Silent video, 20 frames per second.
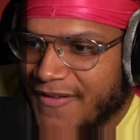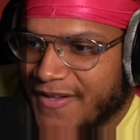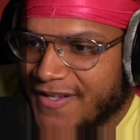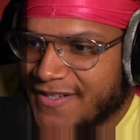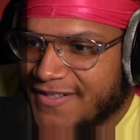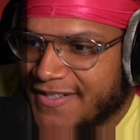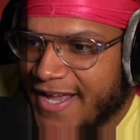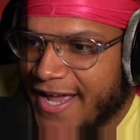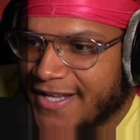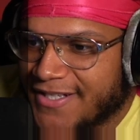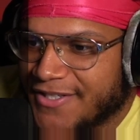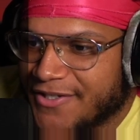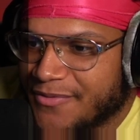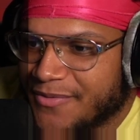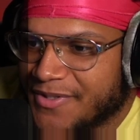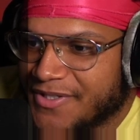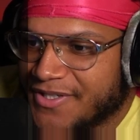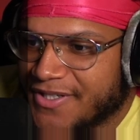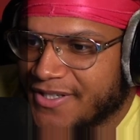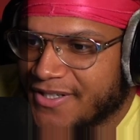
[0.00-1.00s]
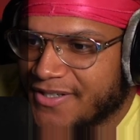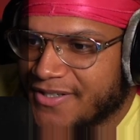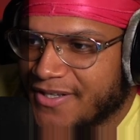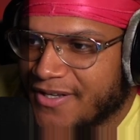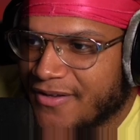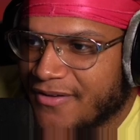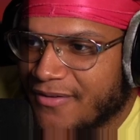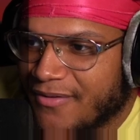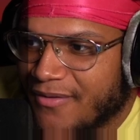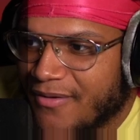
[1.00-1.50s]
his tattoo and shit.
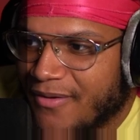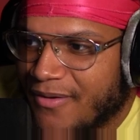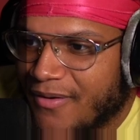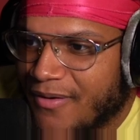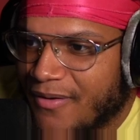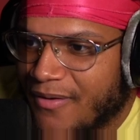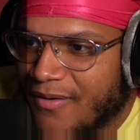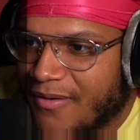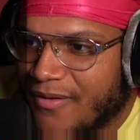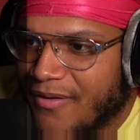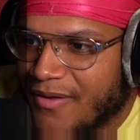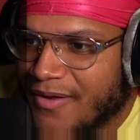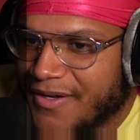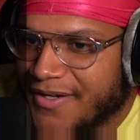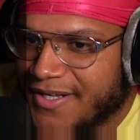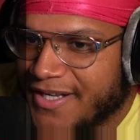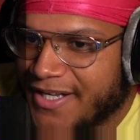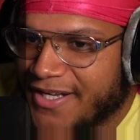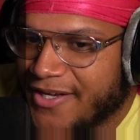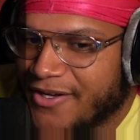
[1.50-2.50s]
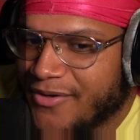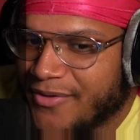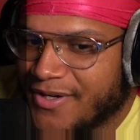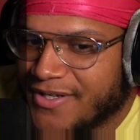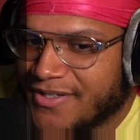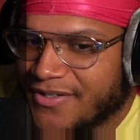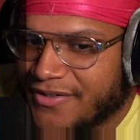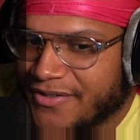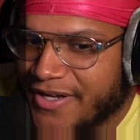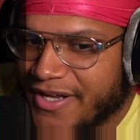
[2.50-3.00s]
Neo, that's
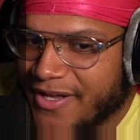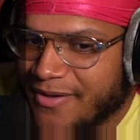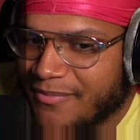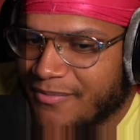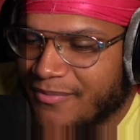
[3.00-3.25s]
her name.